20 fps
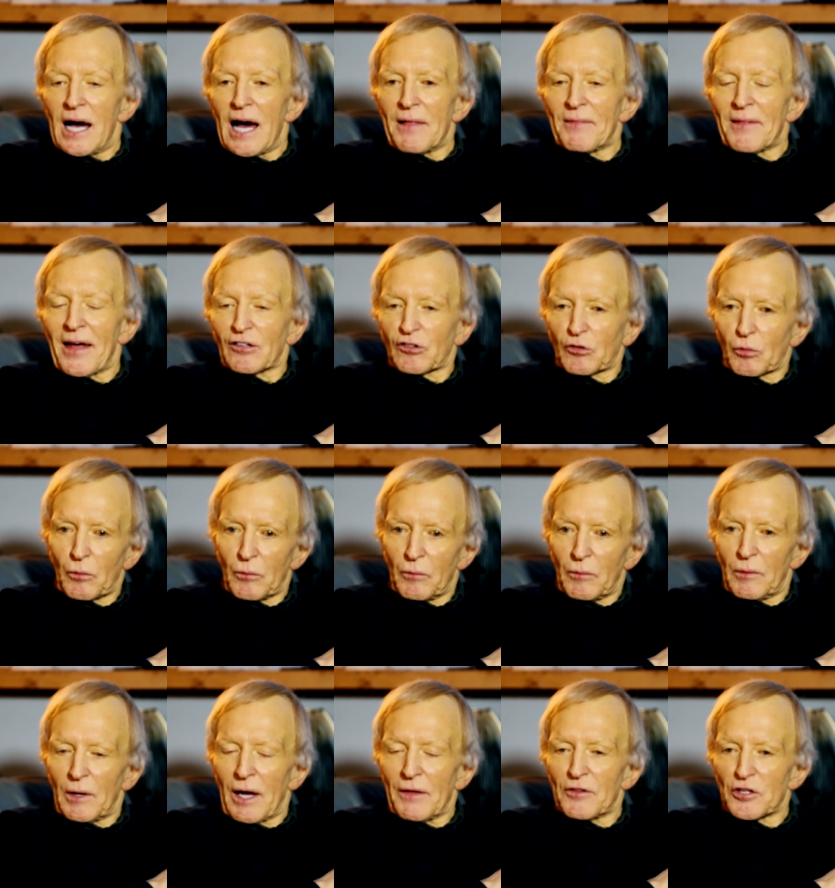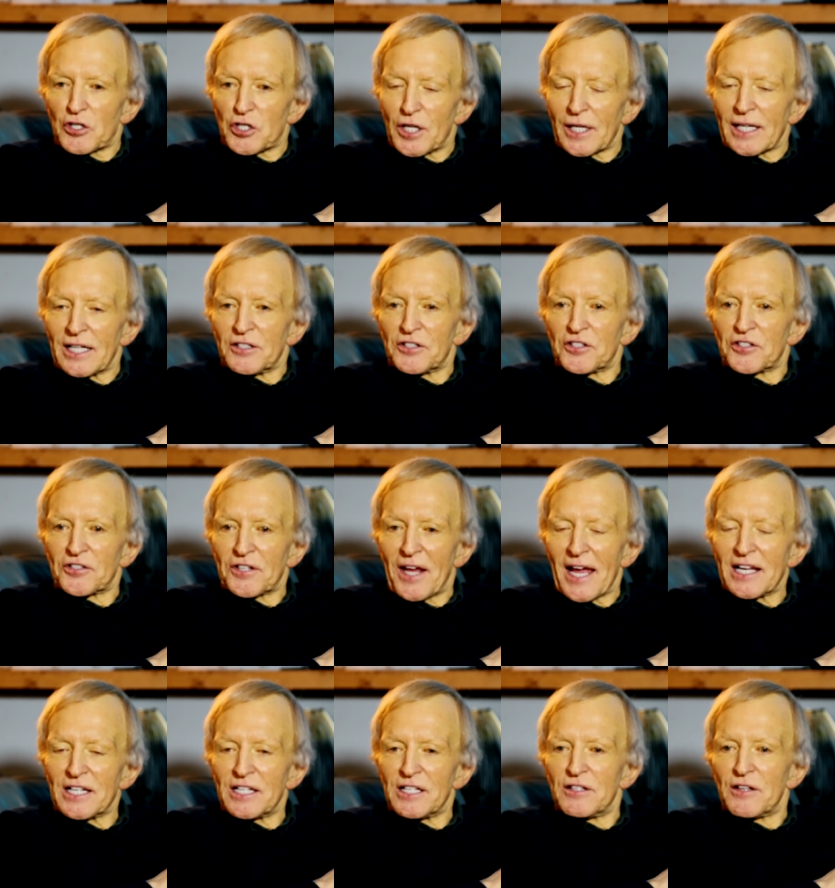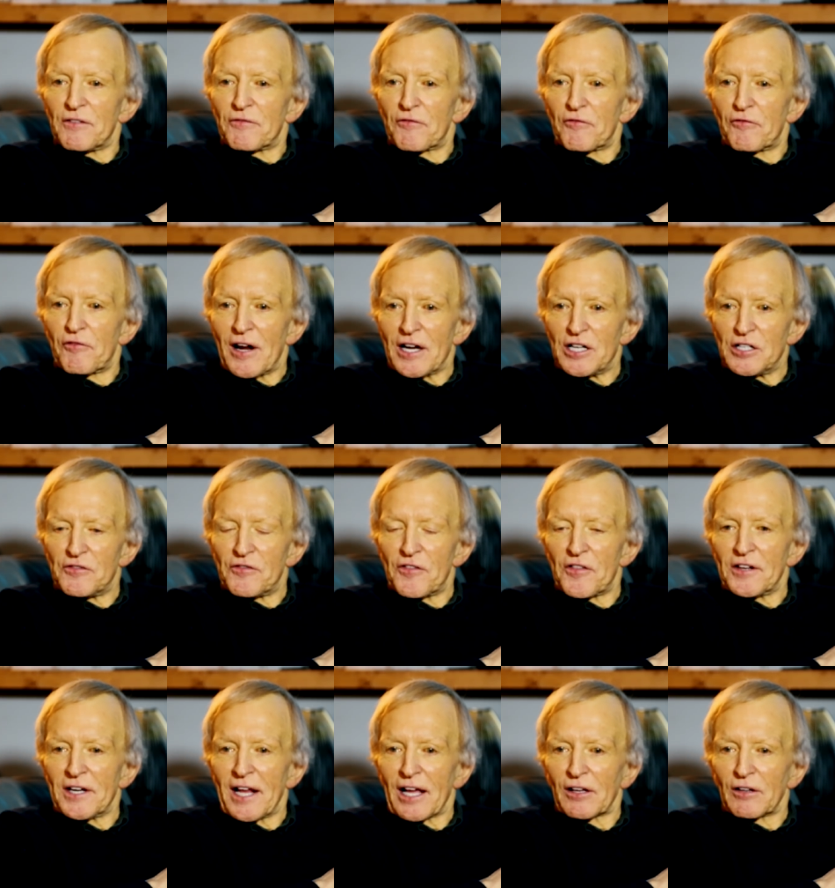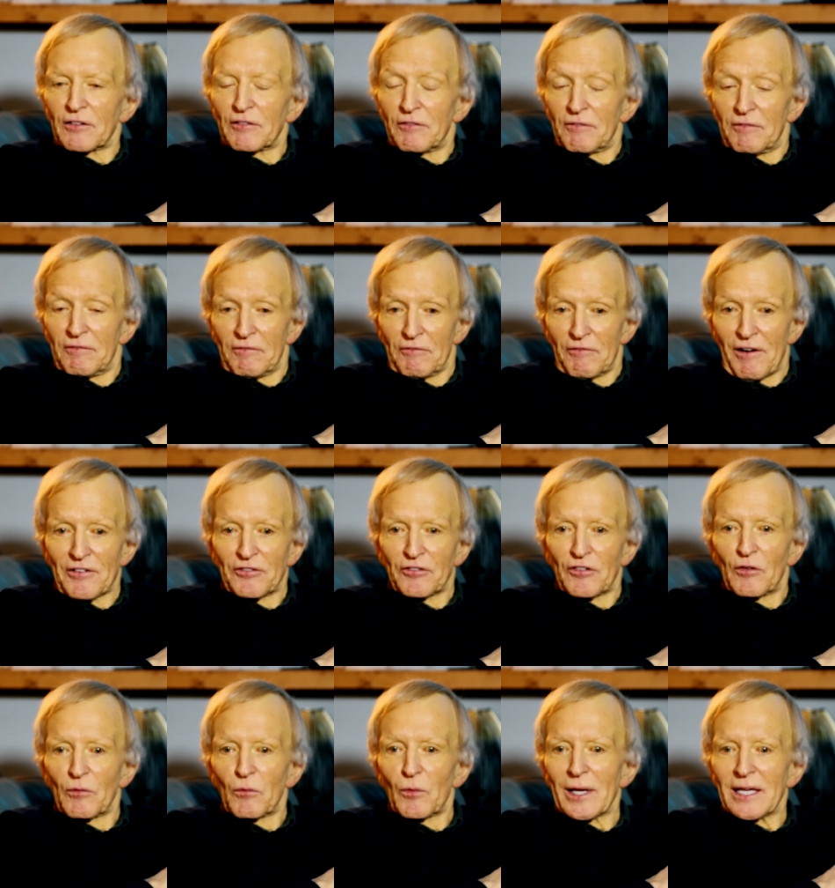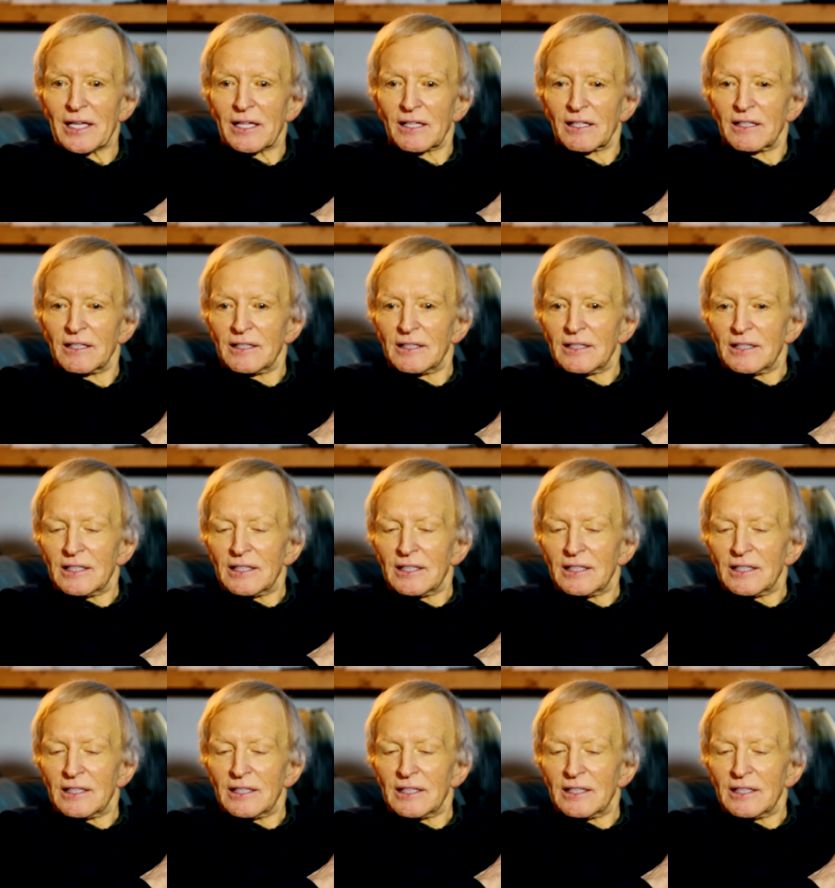and the chicken stayed in the fridge for the rest of the week,